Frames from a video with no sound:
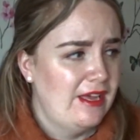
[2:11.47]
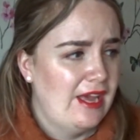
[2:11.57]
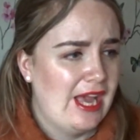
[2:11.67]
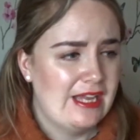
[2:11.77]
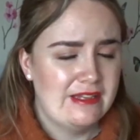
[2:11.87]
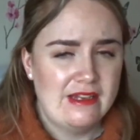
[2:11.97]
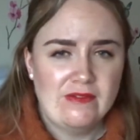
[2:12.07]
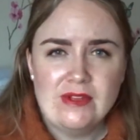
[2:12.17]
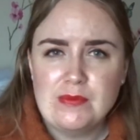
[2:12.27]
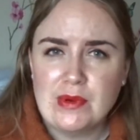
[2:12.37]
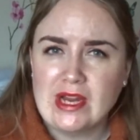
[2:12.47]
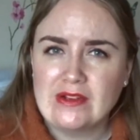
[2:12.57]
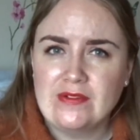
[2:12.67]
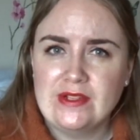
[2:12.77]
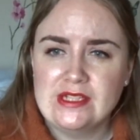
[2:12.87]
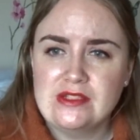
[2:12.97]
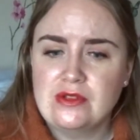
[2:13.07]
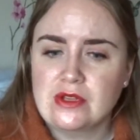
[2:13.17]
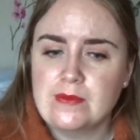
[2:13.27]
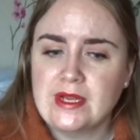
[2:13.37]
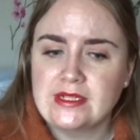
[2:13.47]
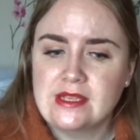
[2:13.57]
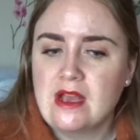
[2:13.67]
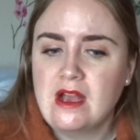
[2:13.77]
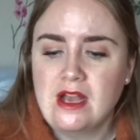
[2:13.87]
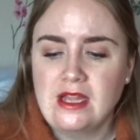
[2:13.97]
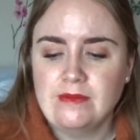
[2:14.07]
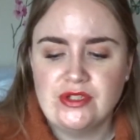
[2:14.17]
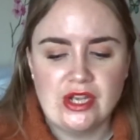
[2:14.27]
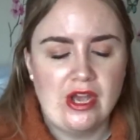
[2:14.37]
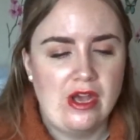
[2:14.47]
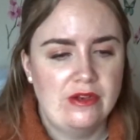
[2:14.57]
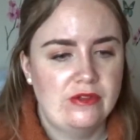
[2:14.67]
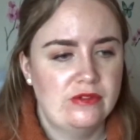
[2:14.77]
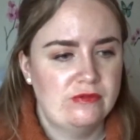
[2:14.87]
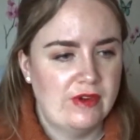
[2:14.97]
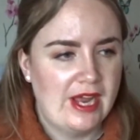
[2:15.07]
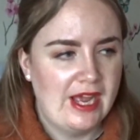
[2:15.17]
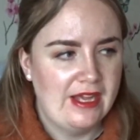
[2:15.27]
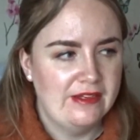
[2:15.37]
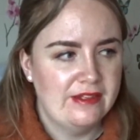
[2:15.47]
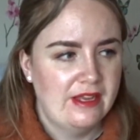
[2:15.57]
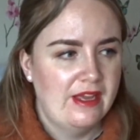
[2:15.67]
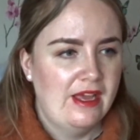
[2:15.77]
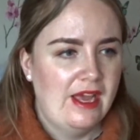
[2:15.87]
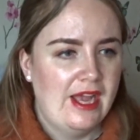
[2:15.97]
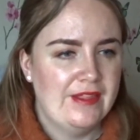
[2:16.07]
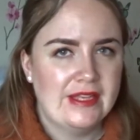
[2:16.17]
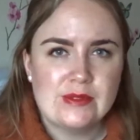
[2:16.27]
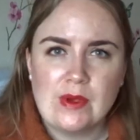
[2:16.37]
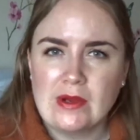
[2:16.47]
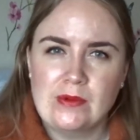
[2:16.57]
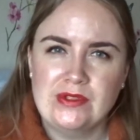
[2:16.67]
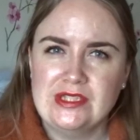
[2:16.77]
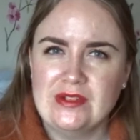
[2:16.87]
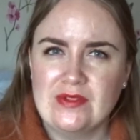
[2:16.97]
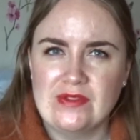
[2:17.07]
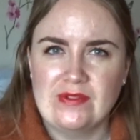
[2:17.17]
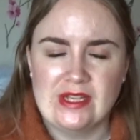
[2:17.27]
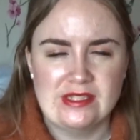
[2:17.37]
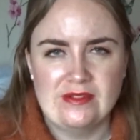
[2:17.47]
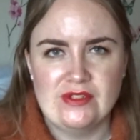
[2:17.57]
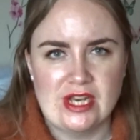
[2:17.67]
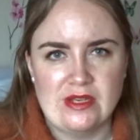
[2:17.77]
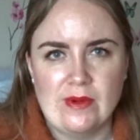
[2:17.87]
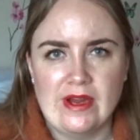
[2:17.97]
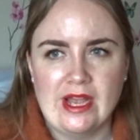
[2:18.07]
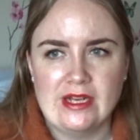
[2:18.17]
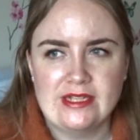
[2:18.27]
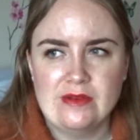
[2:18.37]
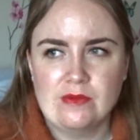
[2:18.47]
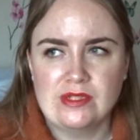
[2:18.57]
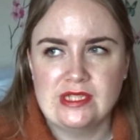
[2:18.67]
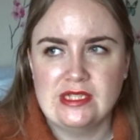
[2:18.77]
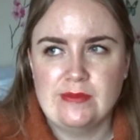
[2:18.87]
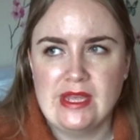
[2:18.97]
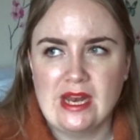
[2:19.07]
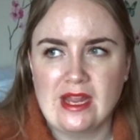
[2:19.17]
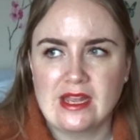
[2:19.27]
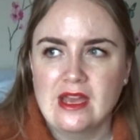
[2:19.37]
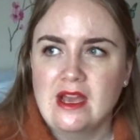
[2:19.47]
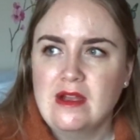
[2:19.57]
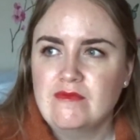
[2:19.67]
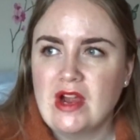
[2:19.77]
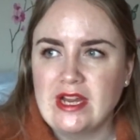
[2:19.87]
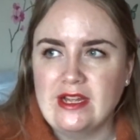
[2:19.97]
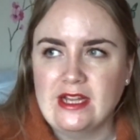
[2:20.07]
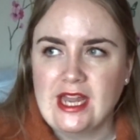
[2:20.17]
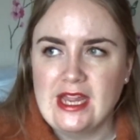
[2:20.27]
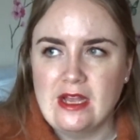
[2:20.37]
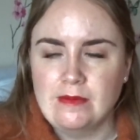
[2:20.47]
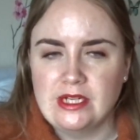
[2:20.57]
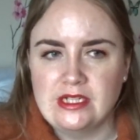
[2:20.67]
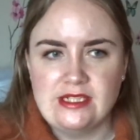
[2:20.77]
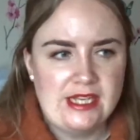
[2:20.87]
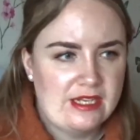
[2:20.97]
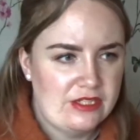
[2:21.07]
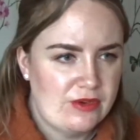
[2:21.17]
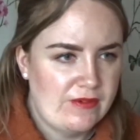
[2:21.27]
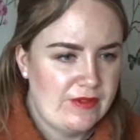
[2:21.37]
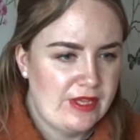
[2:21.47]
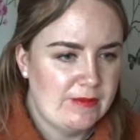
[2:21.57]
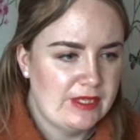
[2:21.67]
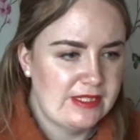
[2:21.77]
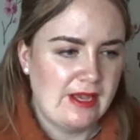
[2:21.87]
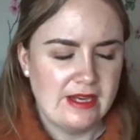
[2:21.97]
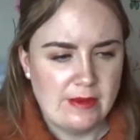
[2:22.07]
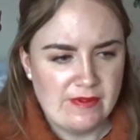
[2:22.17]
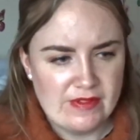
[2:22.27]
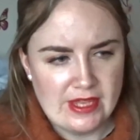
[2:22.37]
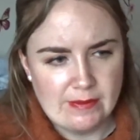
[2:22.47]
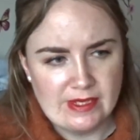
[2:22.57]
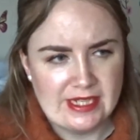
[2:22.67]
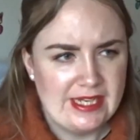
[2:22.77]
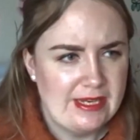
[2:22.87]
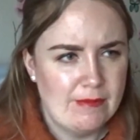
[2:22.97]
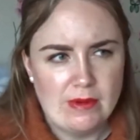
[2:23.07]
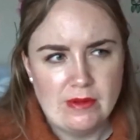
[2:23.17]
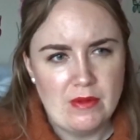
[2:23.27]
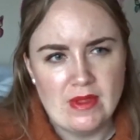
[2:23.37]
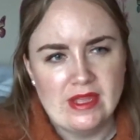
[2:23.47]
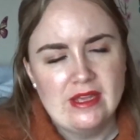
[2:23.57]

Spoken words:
had a lovely breakfast, took my time, journal, read, and that's what I wanted for the 1st of January. I didn't want it to be like, right, okay, I'm going to declutter everything, I'm going to tidy up everything, I'm going to clean, blah, blah, blah.